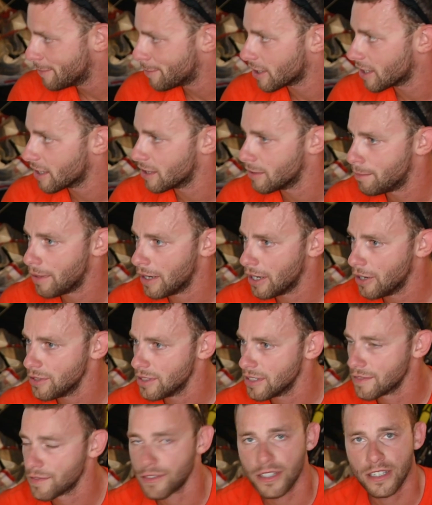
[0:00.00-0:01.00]
part of the
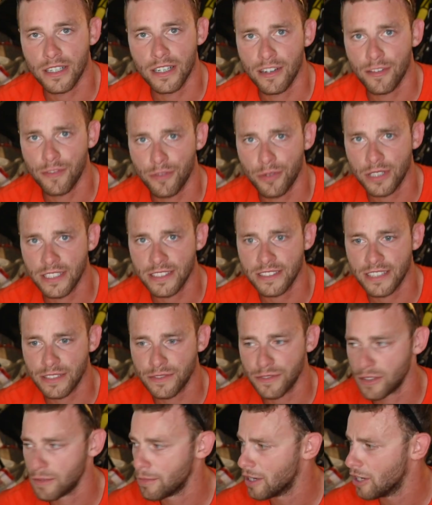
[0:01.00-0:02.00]
boat. For a
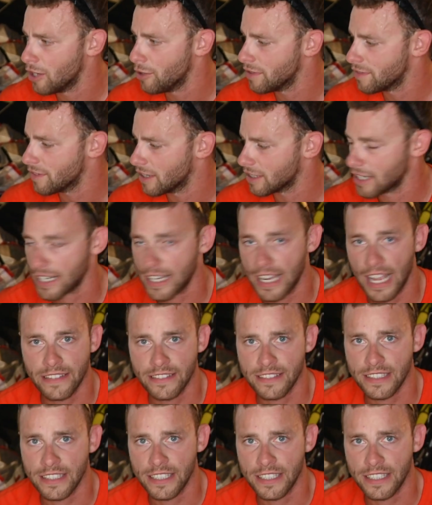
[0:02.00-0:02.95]
46-foot boat, we've got our canting